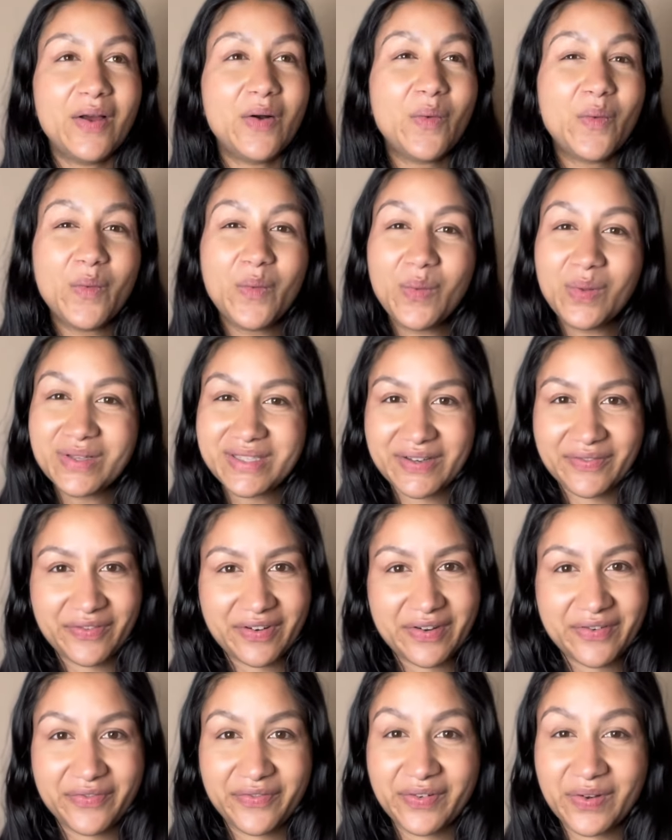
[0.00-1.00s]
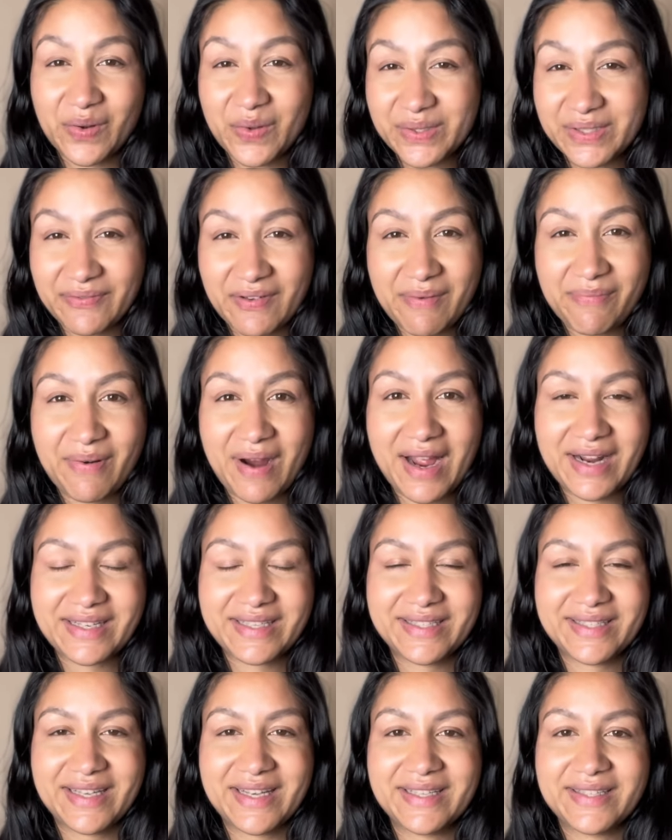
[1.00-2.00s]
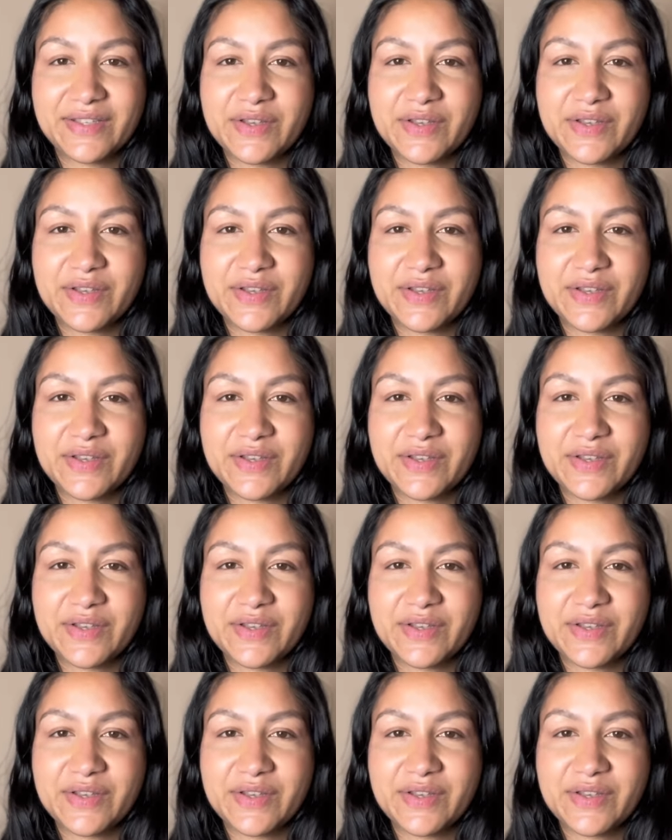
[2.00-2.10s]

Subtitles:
all different philosophy practices,